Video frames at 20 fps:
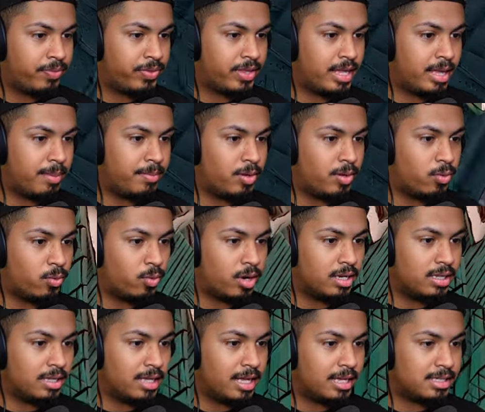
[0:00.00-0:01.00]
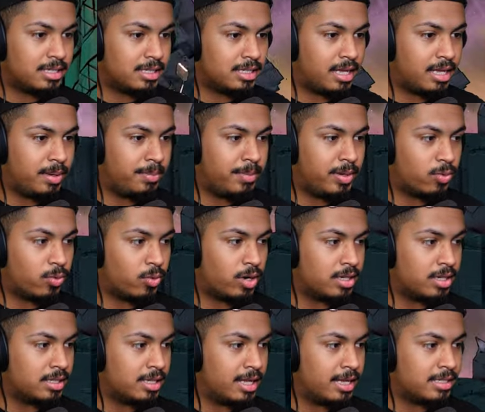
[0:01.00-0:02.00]
Give me one legend... Give me
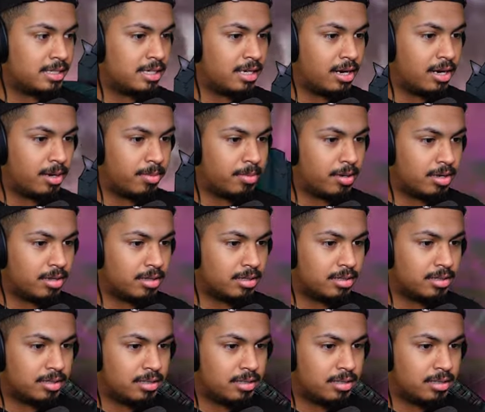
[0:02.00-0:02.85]
one legendary, bro.